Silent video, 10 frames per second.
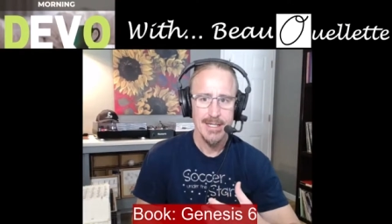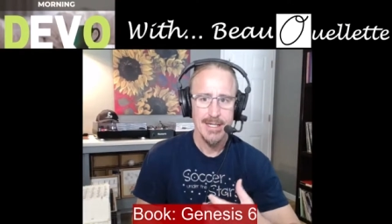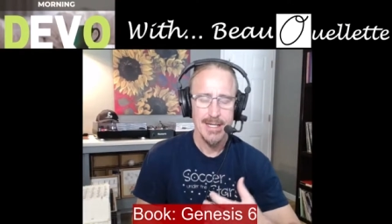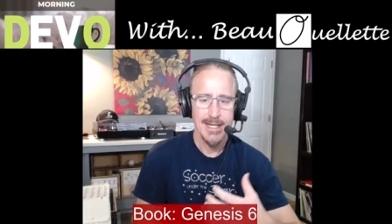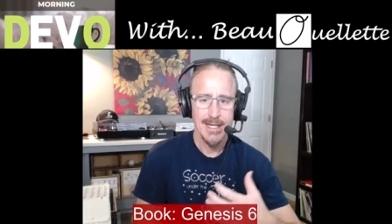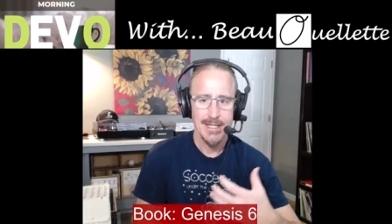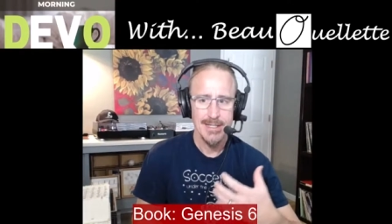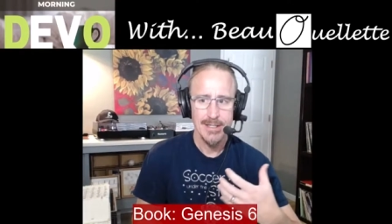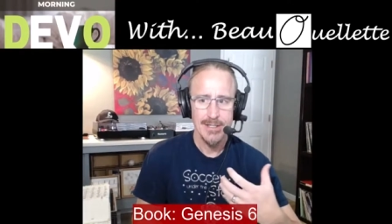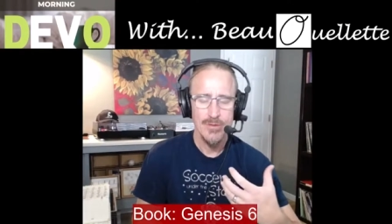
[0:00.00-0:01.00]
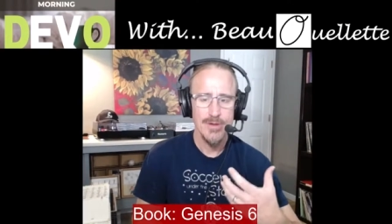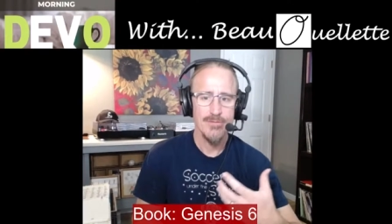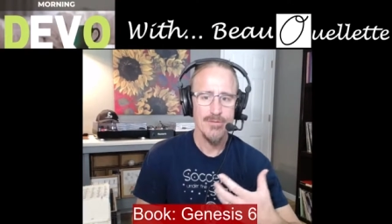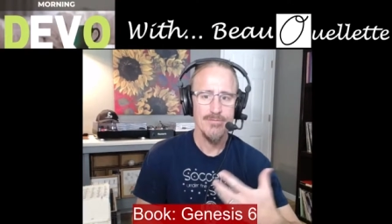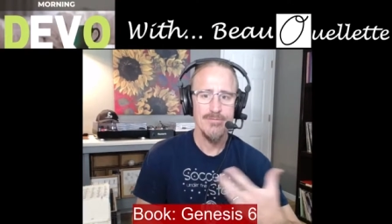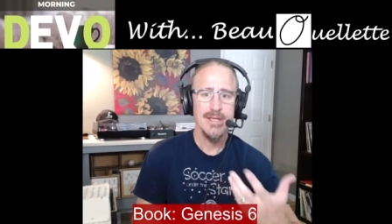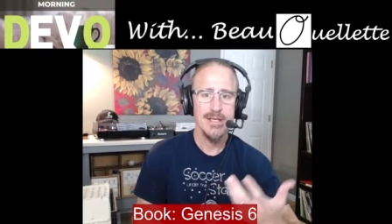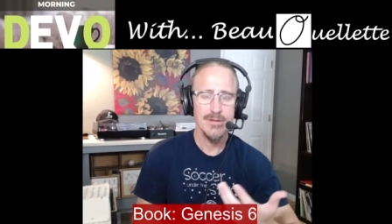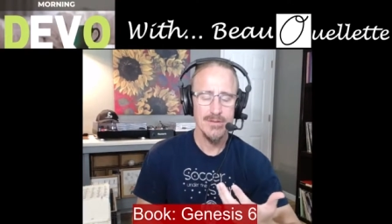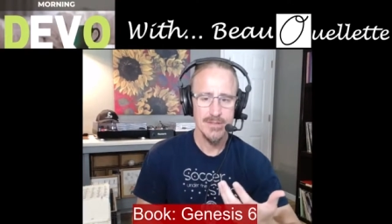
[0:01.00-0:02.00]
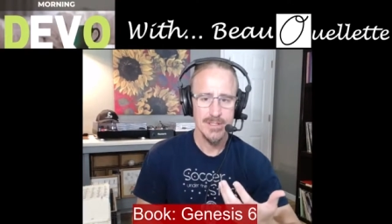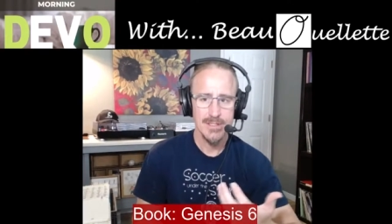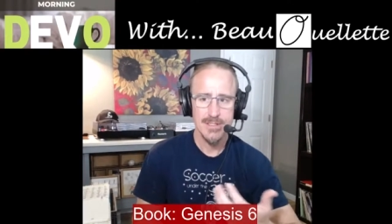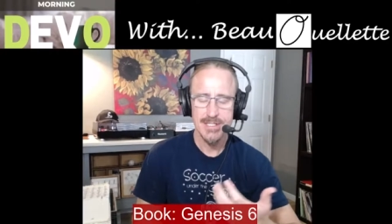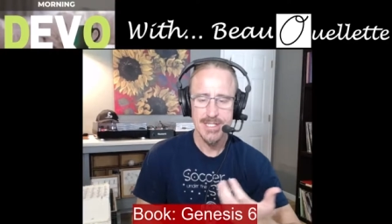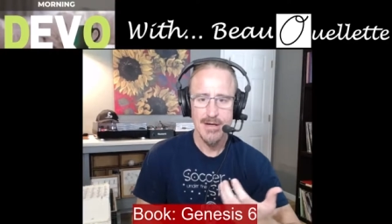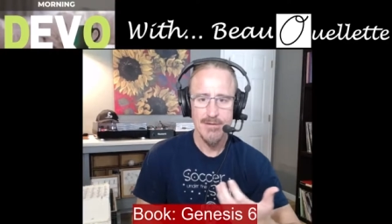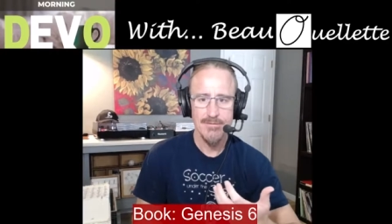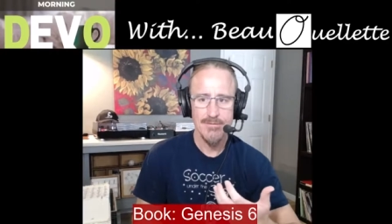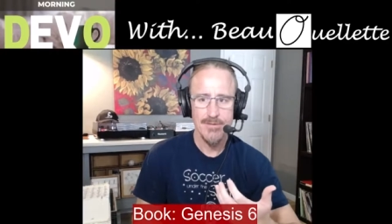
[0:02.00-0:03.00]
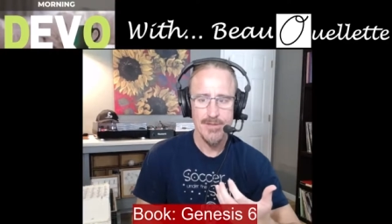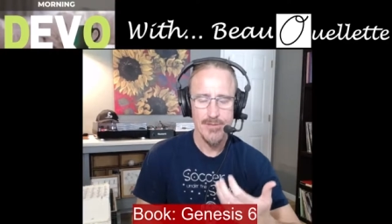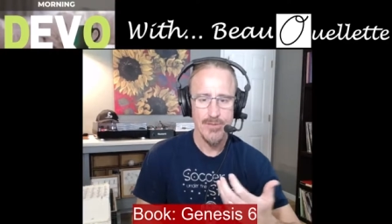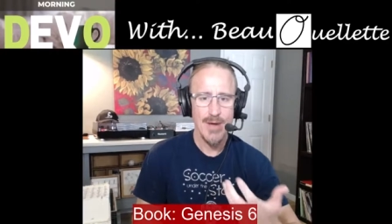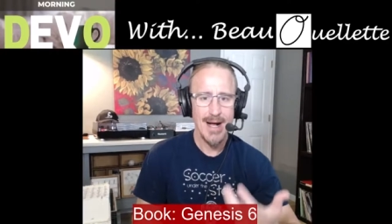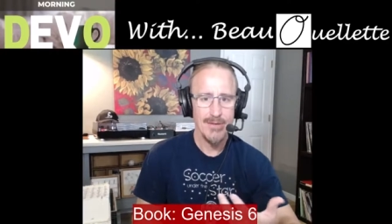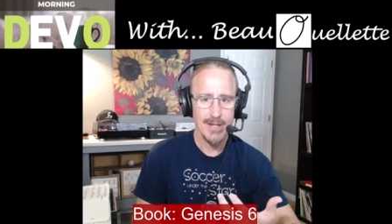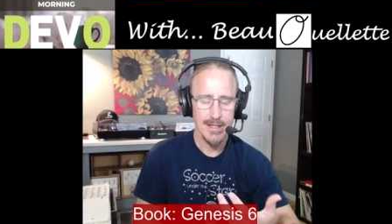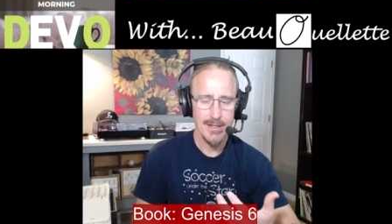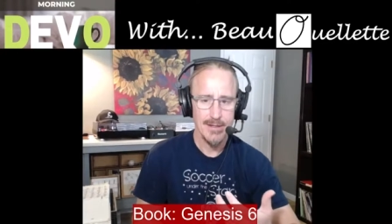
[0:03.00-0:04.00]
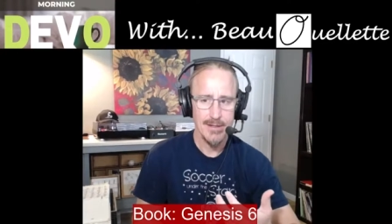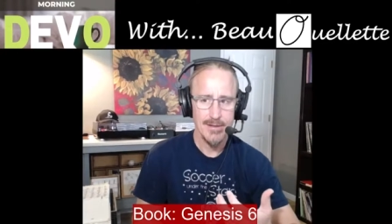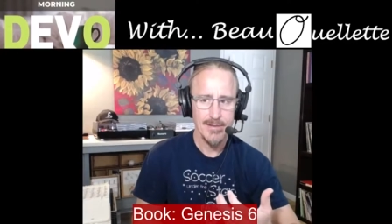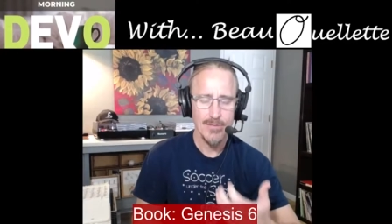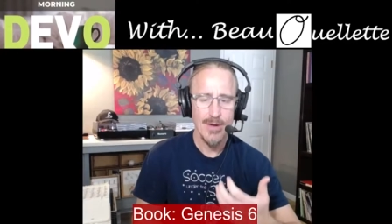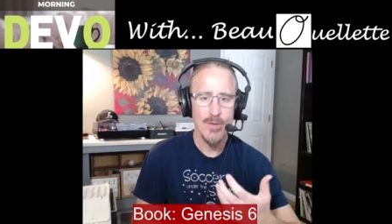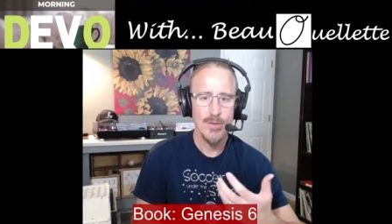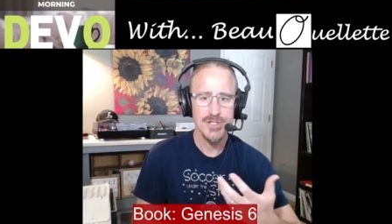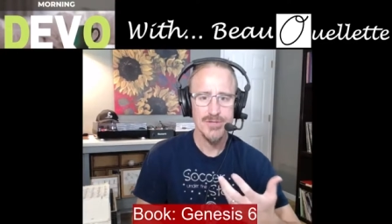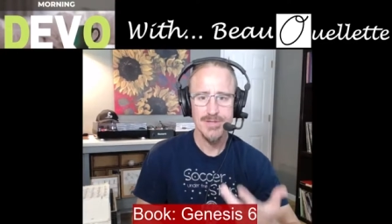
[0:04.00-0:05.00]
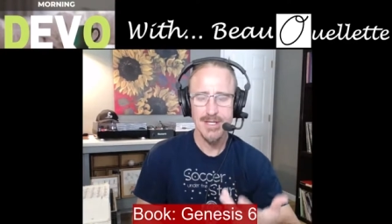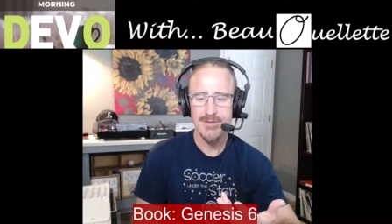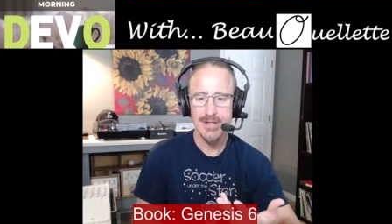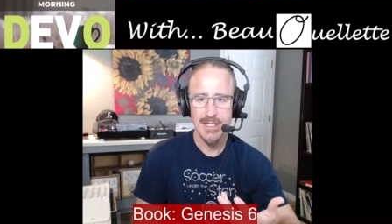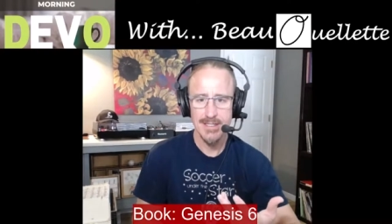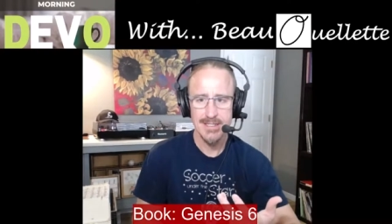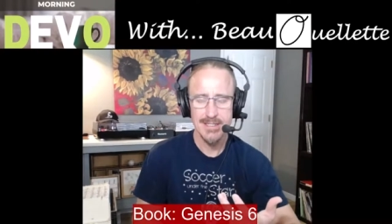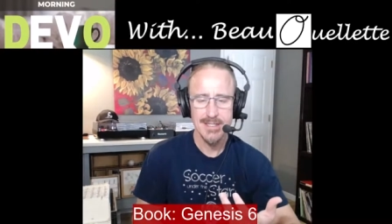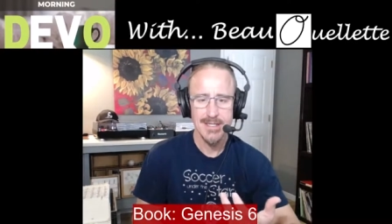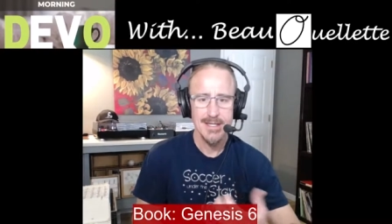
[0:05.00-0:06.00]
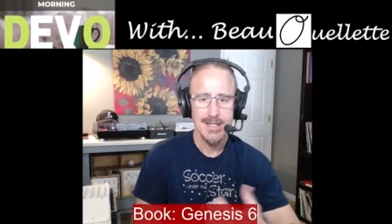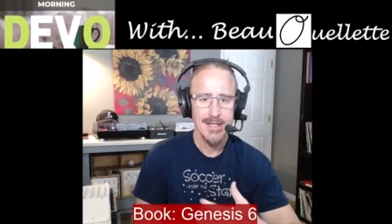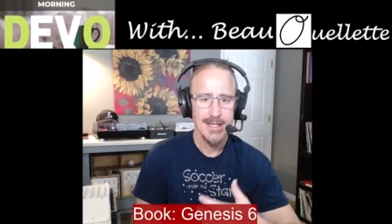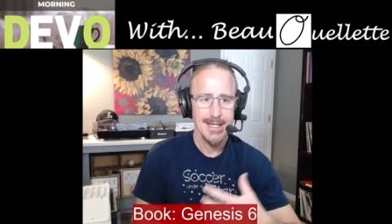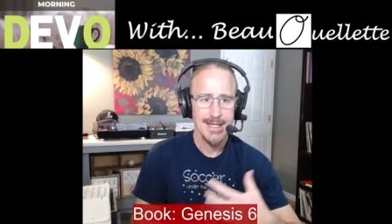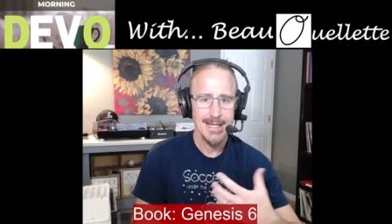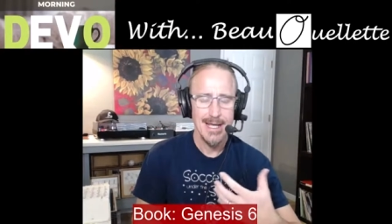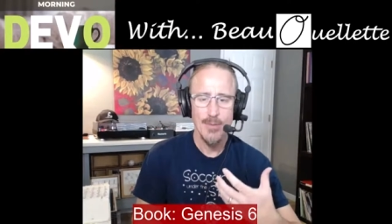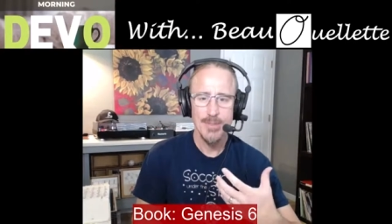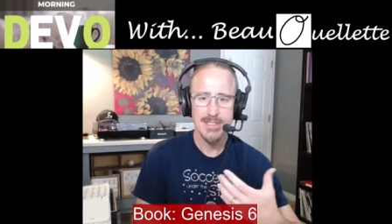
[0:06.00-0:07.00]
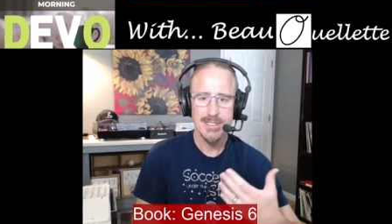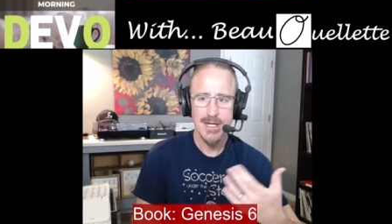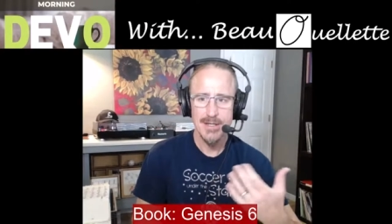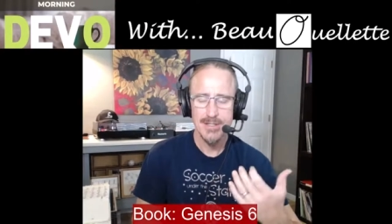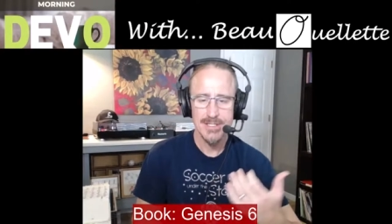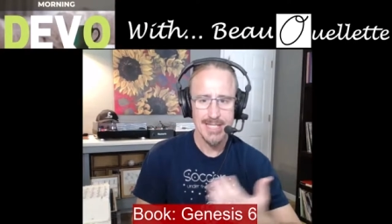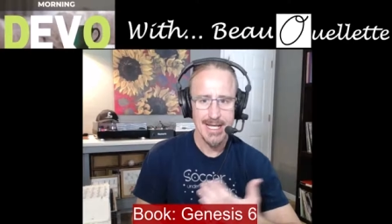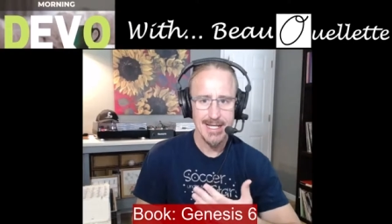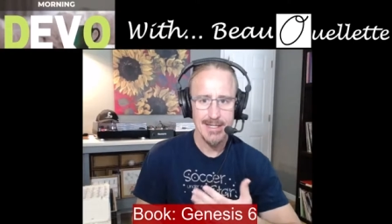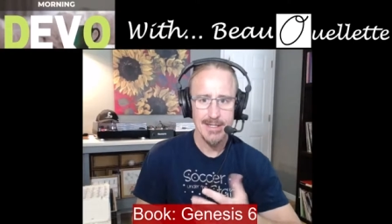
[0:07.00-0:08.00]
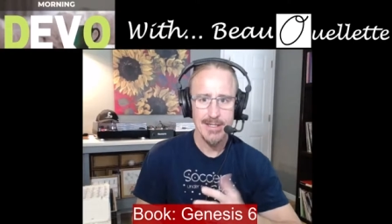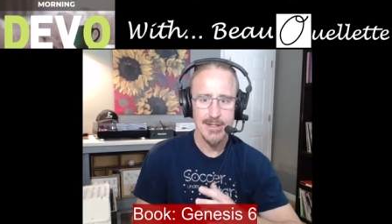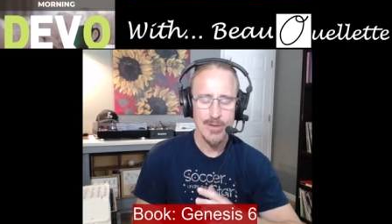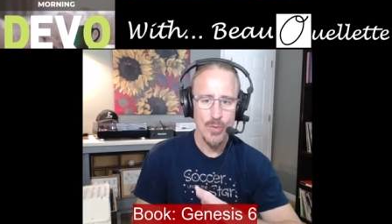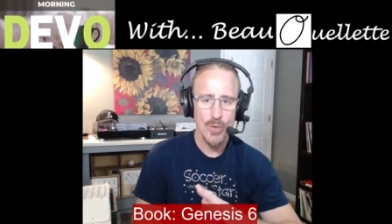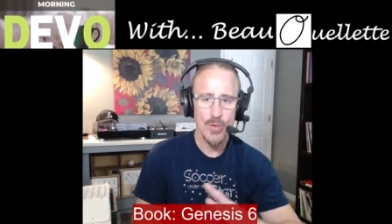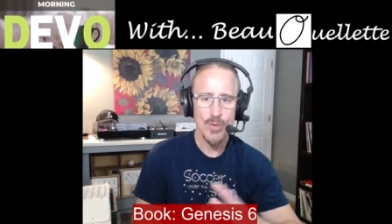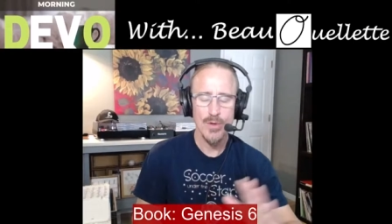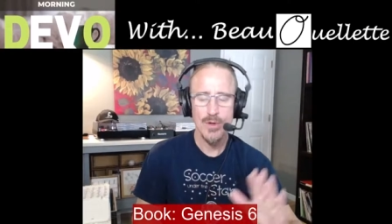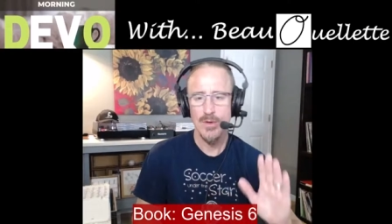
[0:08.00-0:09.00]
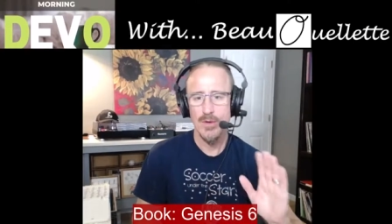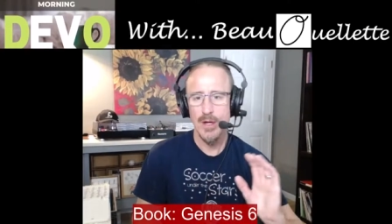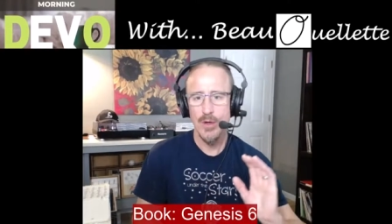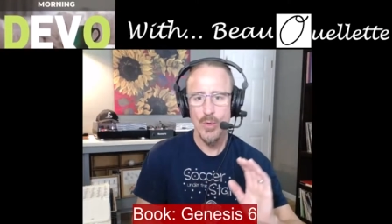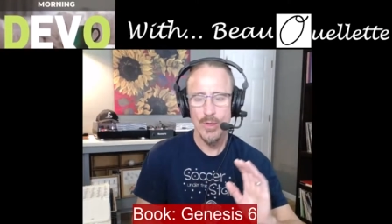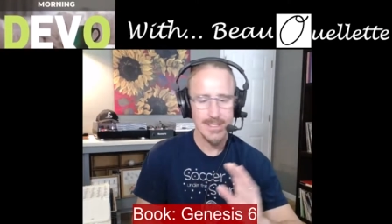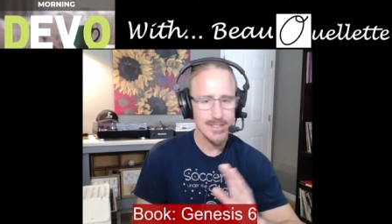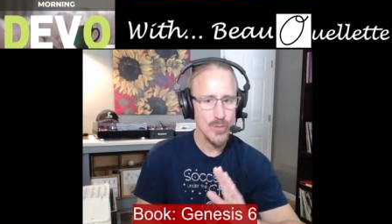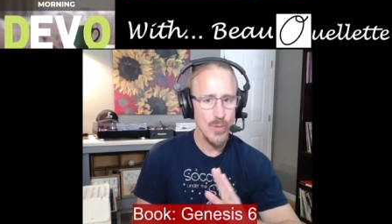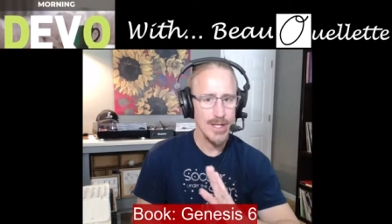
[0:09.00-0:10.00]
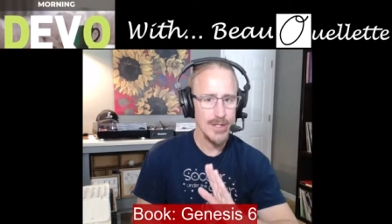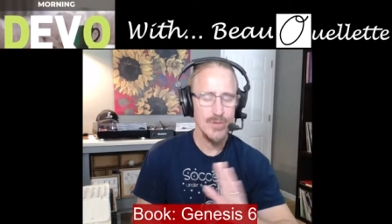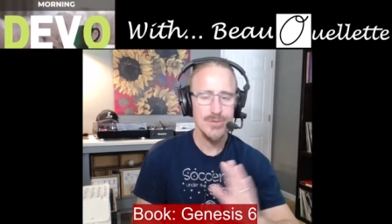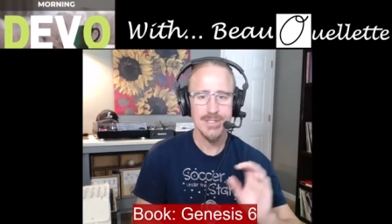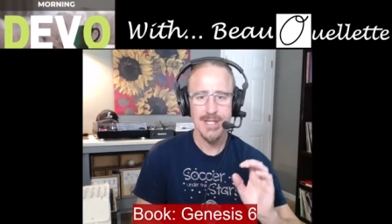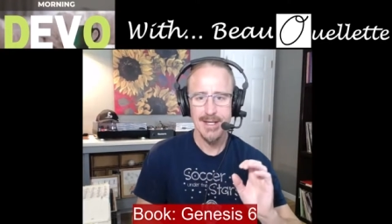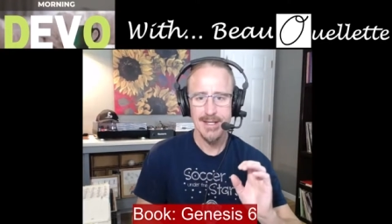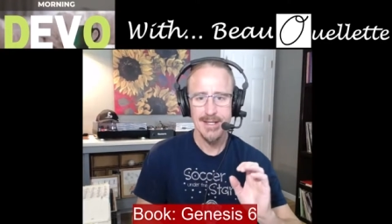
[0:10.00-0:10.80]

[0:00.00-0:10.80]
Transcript: and you have revealed yourself throughout it, throughout what you've given us and help us to understand the world according to what you say,